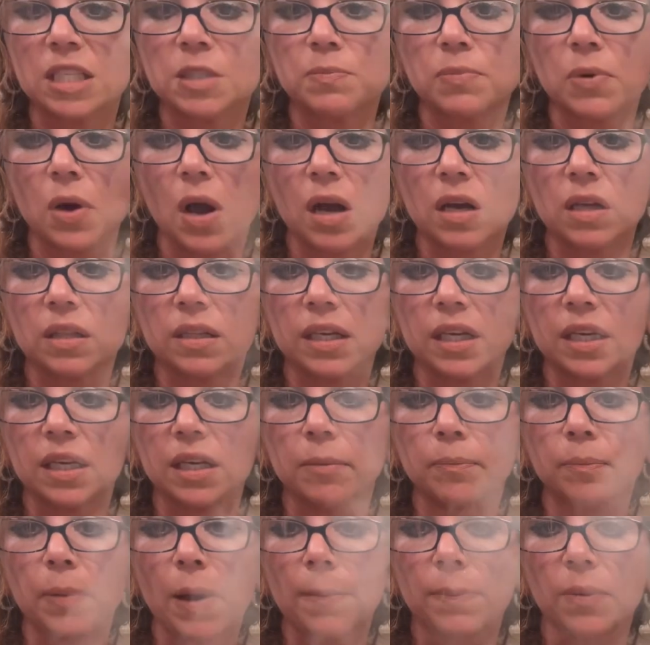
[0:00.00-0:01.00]
broccoli,
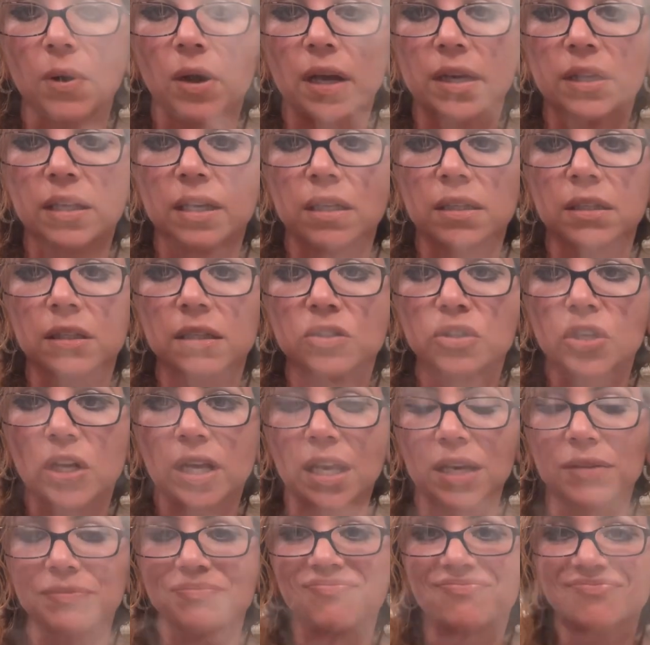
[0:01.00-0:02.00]
pepper, onion,
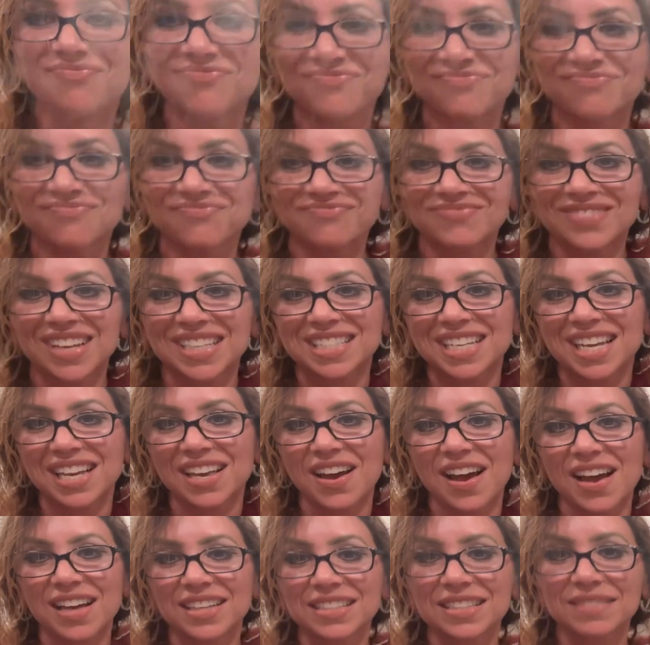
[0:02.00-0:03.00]
chicken. That's it,
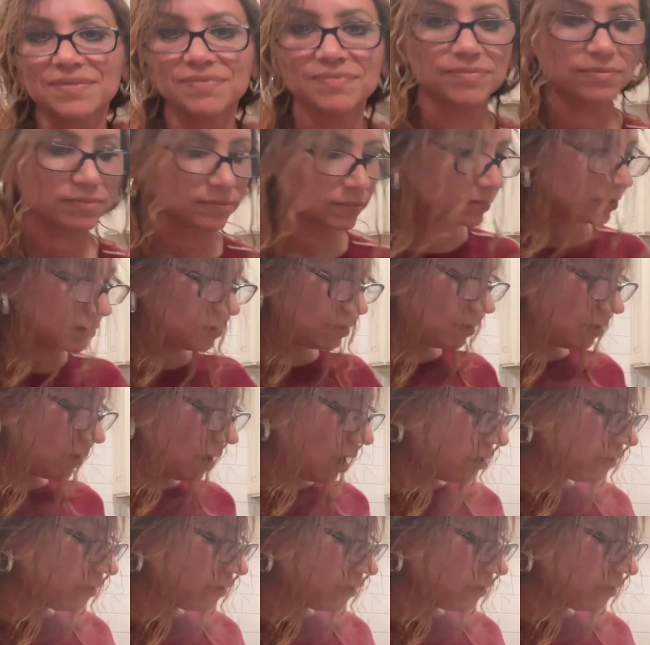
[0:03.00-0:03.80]
guys. All